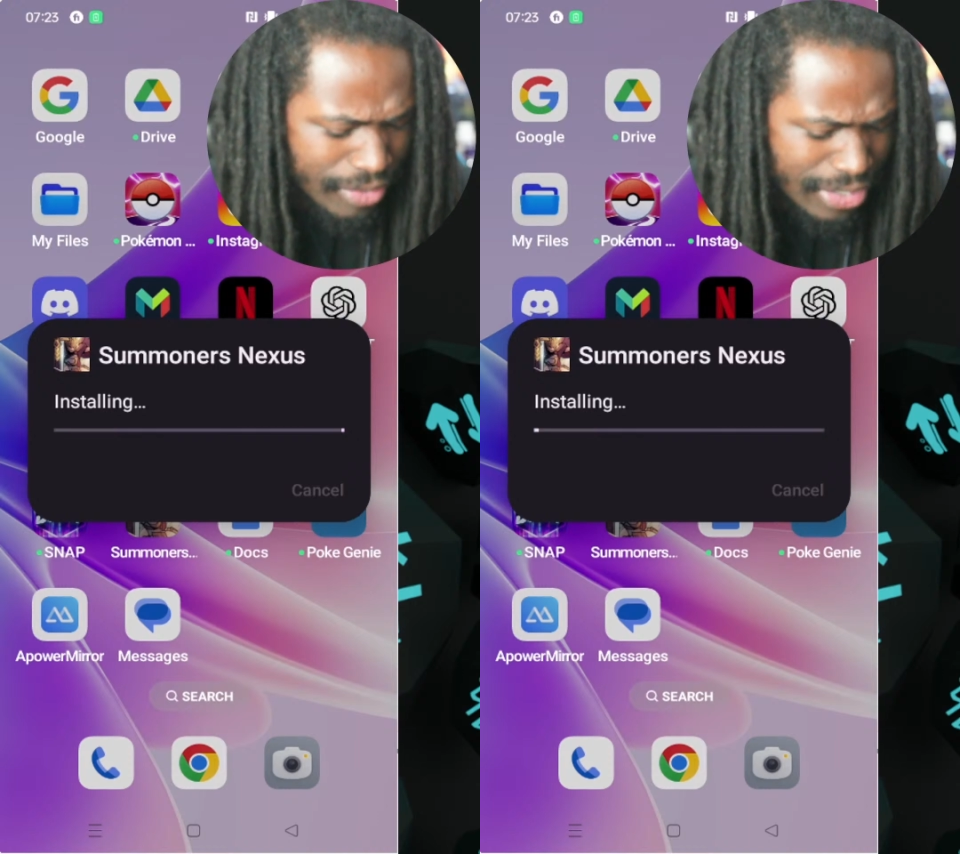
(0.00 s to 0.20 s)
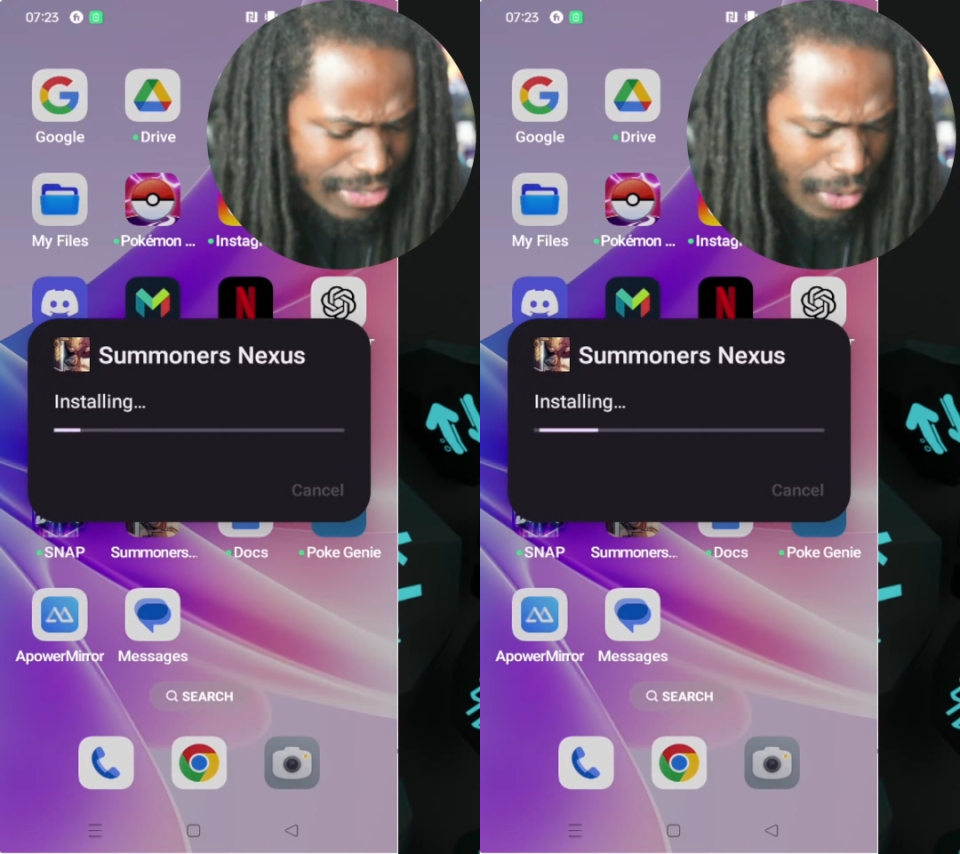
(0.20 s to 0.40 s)

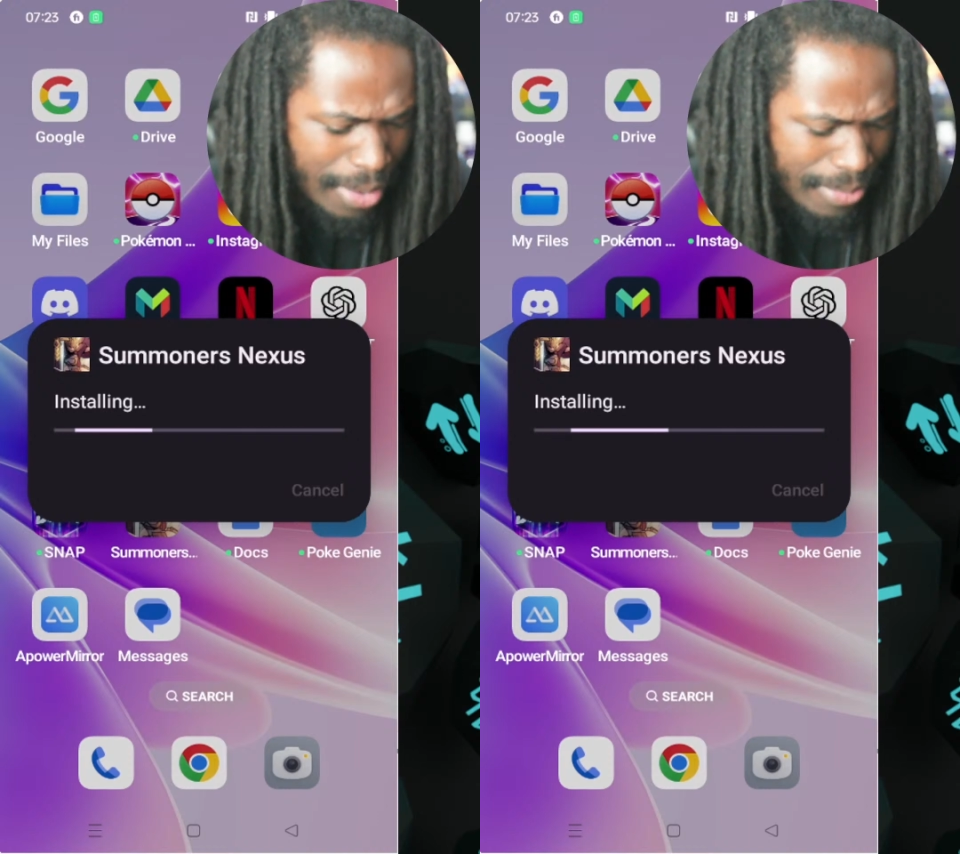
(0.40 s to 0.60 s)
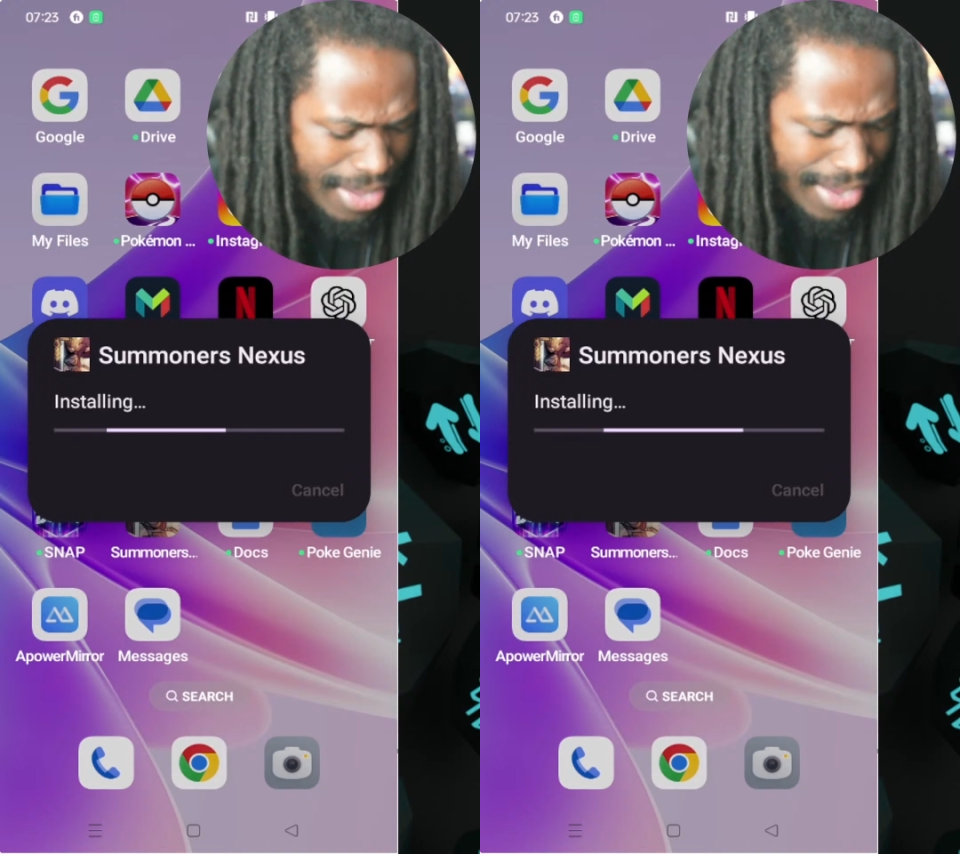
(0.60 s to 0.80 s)
So
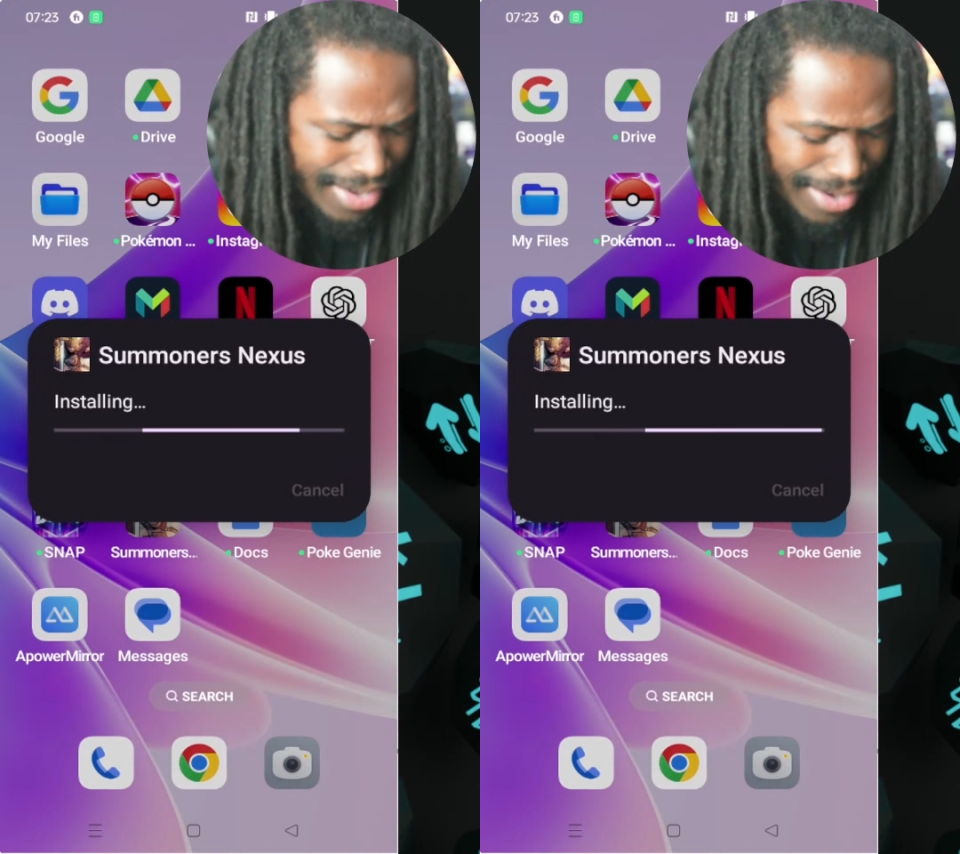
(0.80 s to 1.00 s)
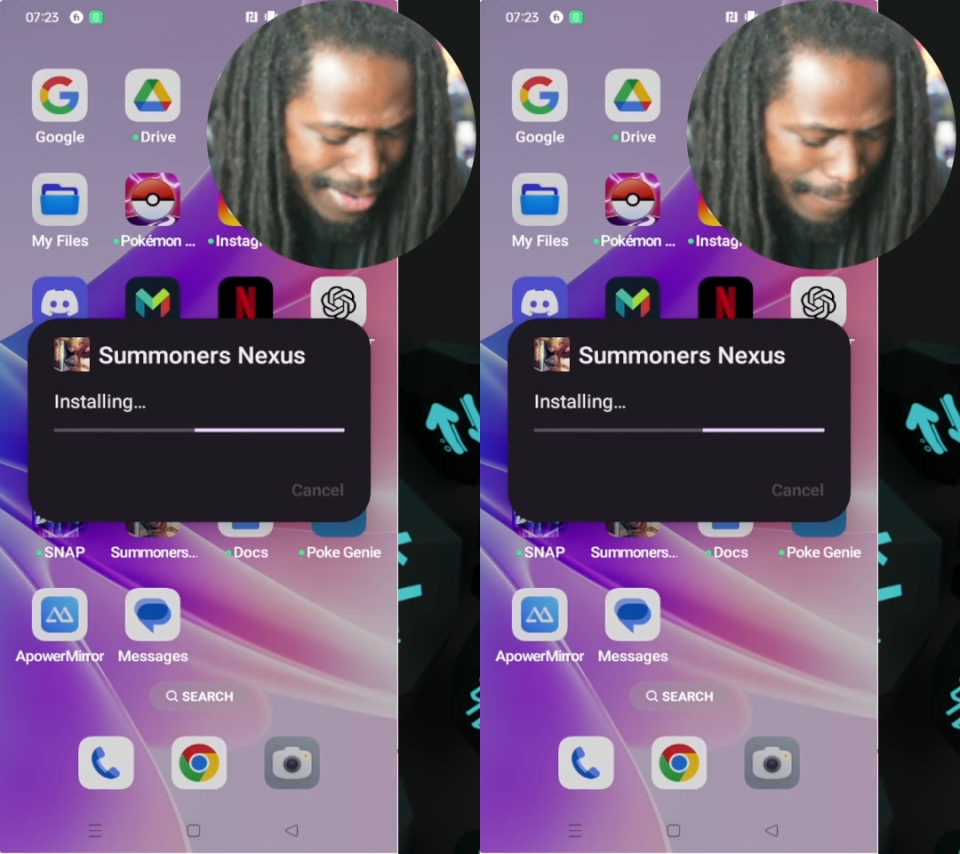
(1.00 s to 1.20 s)
I'm
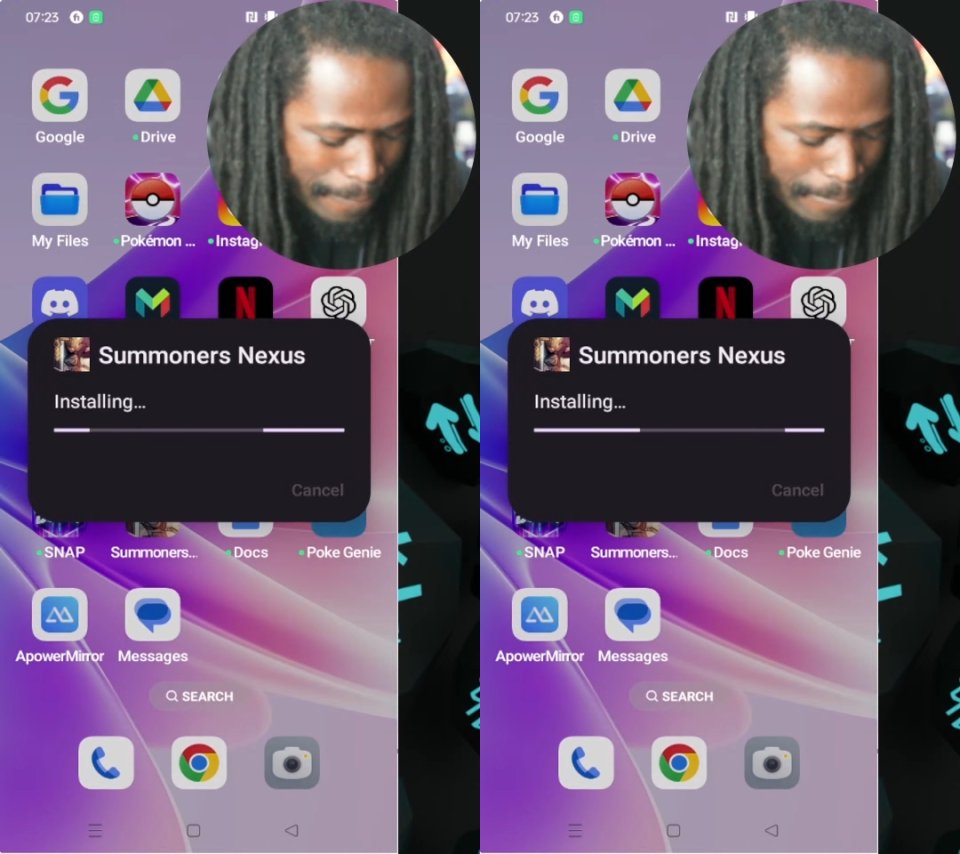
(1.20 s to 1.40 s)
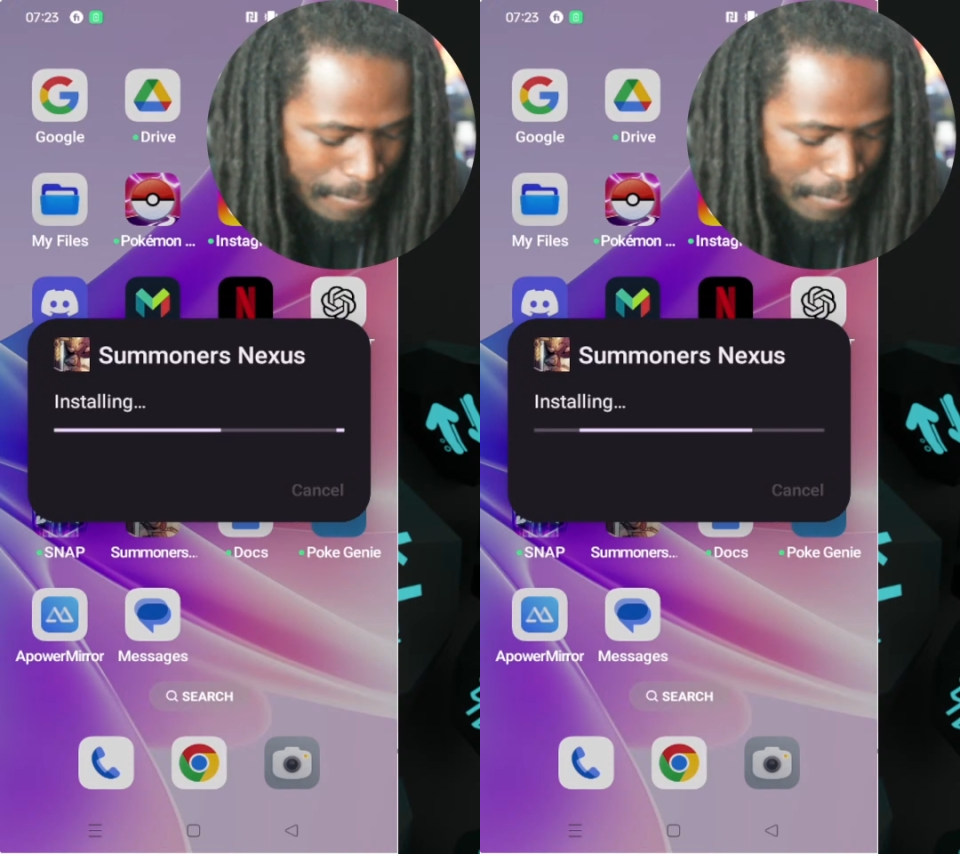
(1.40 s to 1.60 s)

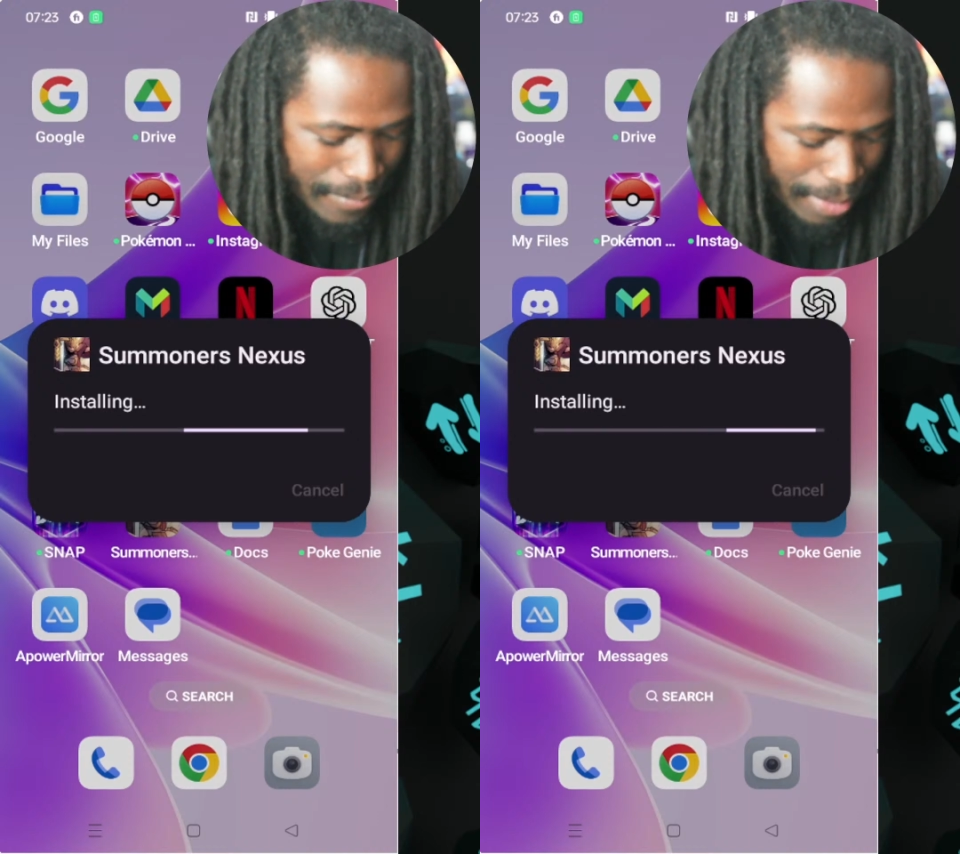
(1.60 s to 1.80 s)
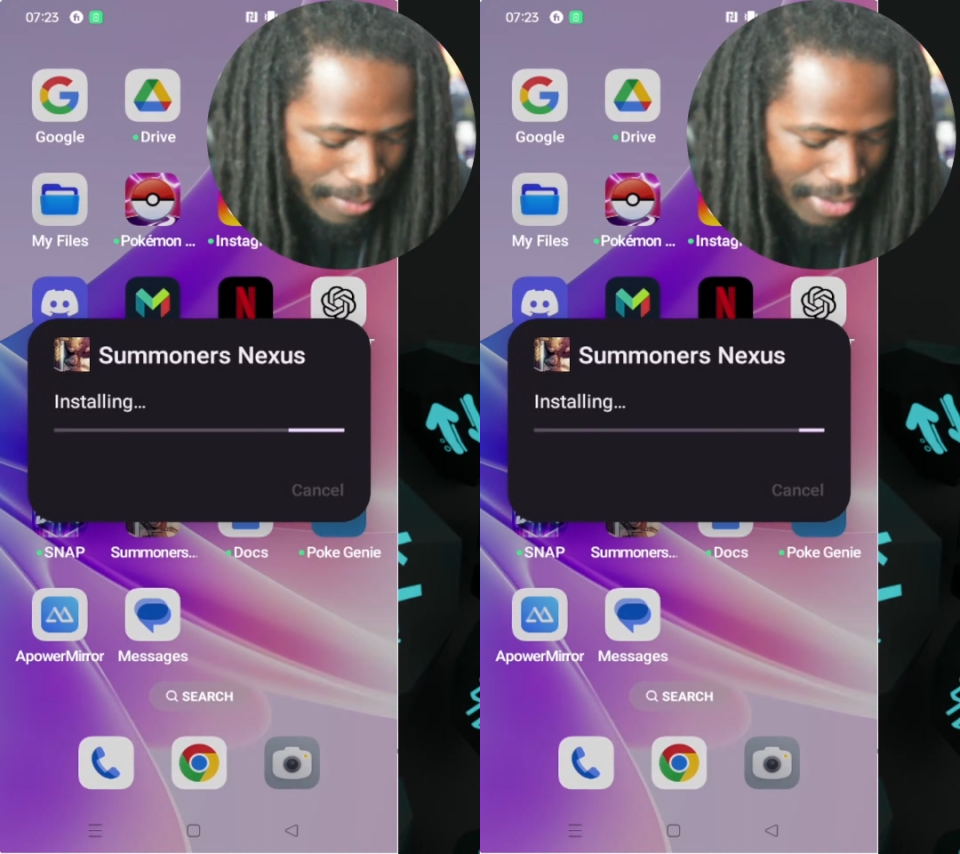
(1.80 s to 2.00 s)

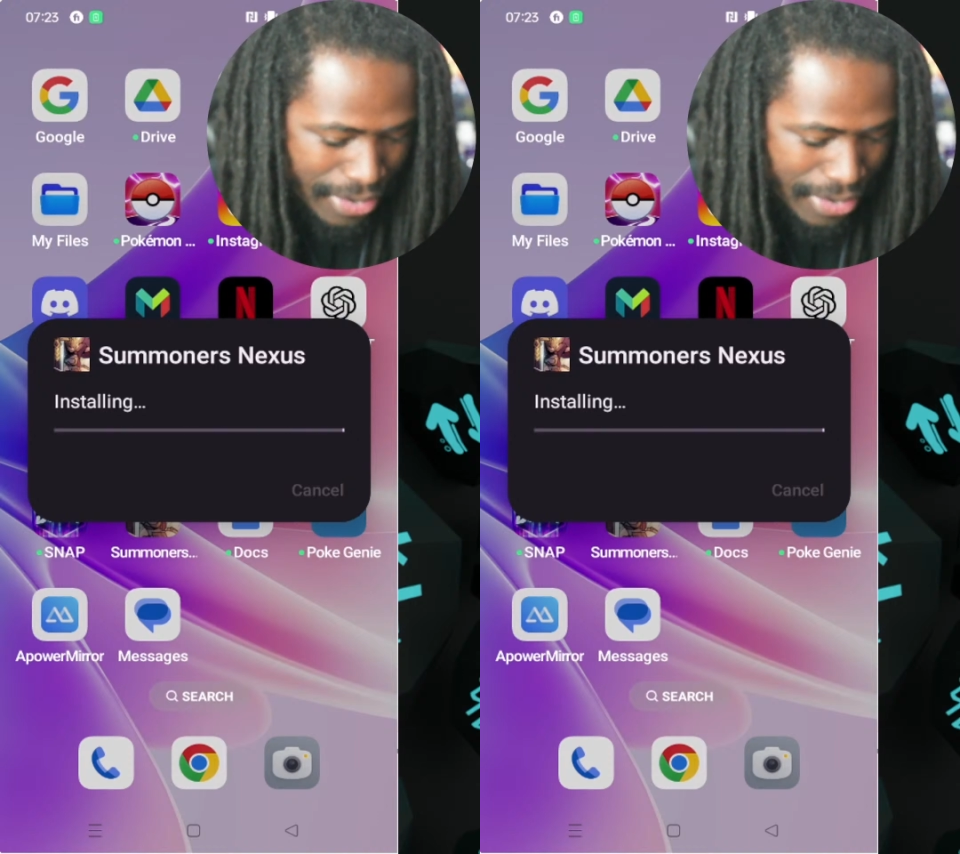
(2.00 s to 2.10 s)
gonna